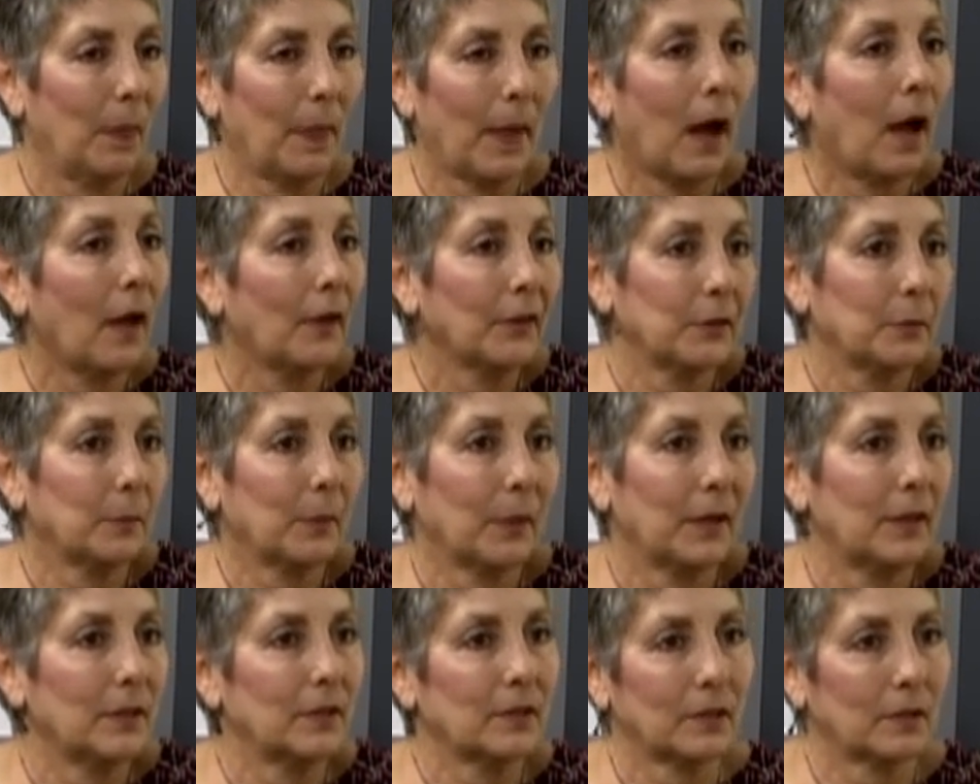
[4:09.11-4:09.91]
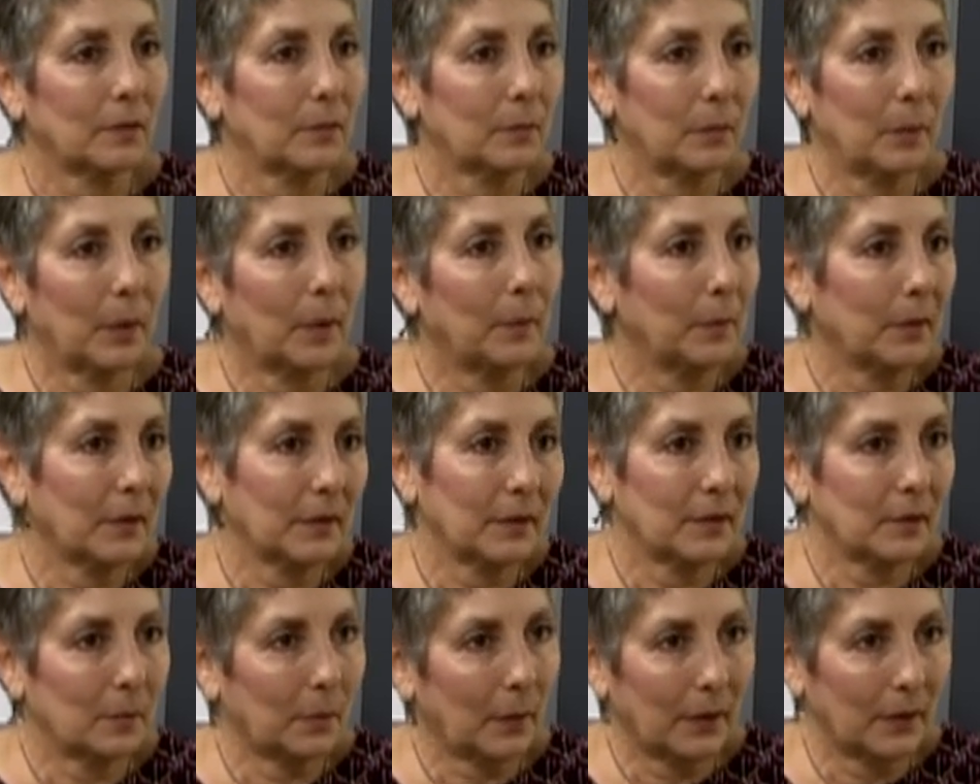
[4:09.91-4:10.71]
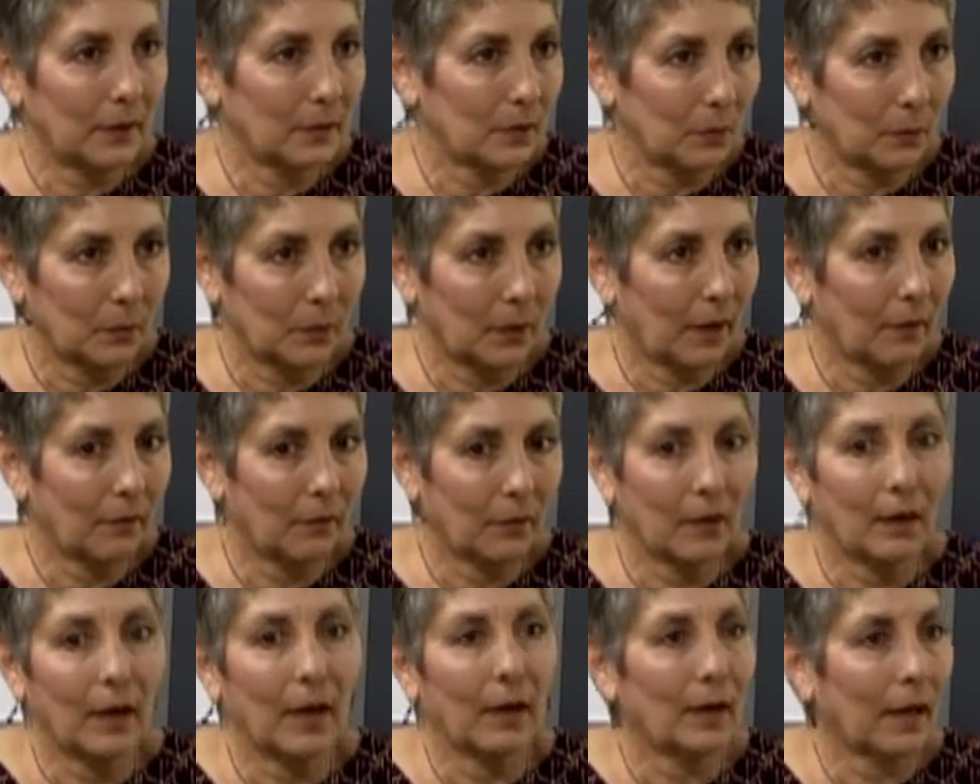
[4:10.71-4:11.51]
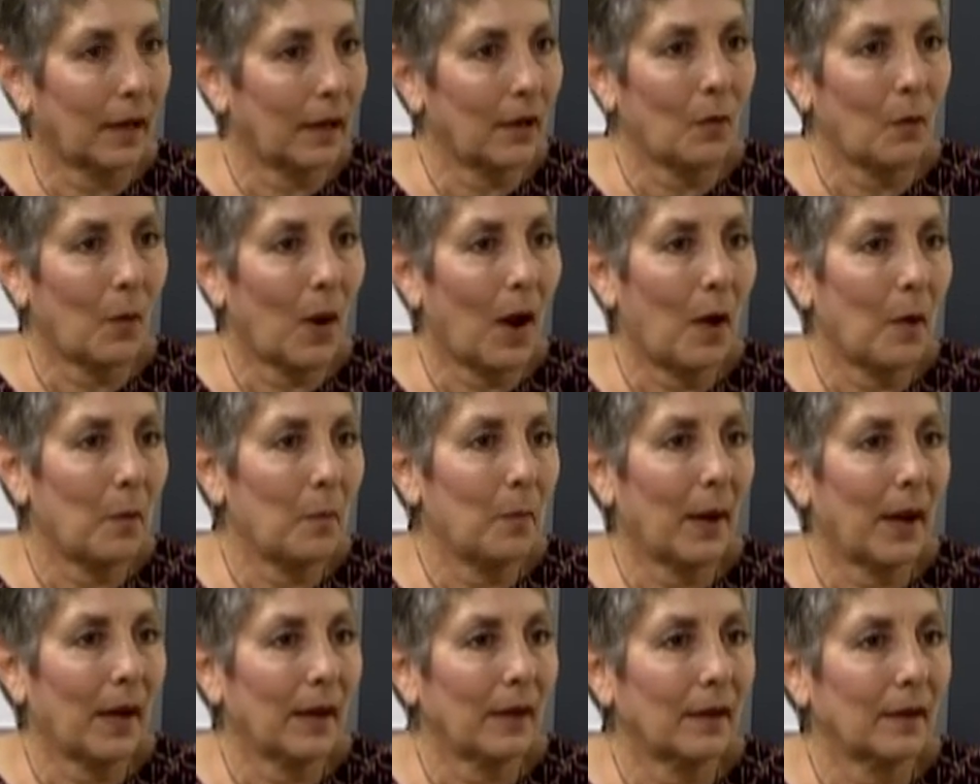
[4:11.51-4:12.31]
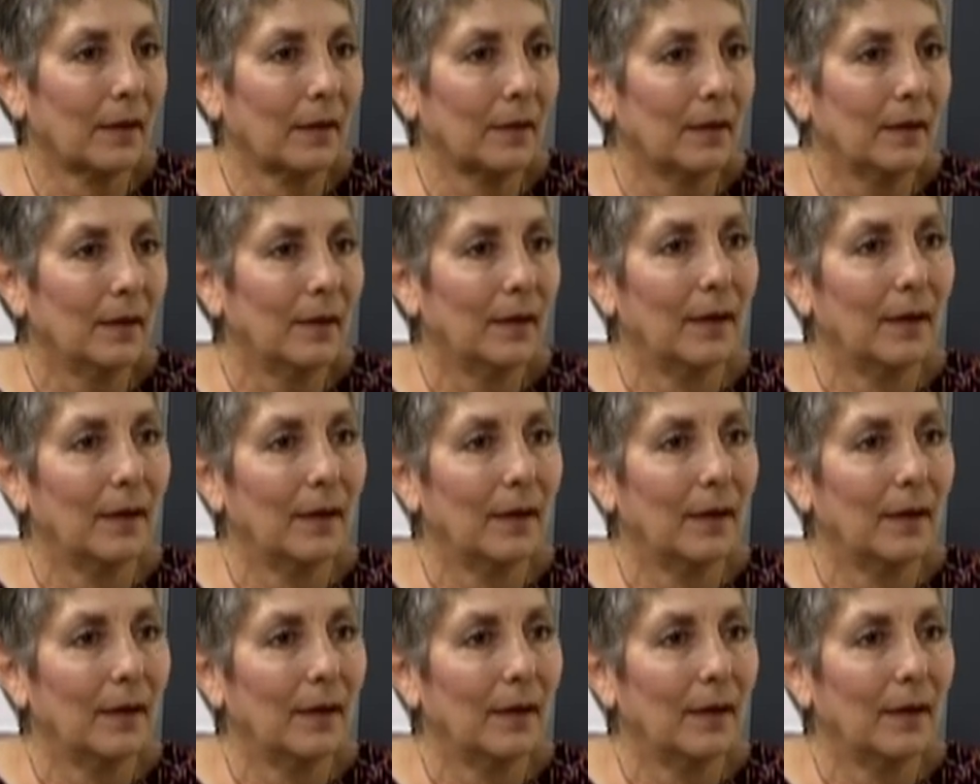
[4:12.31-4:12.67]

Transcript: allspice or pumpkin spice or whatever and i go out and buy it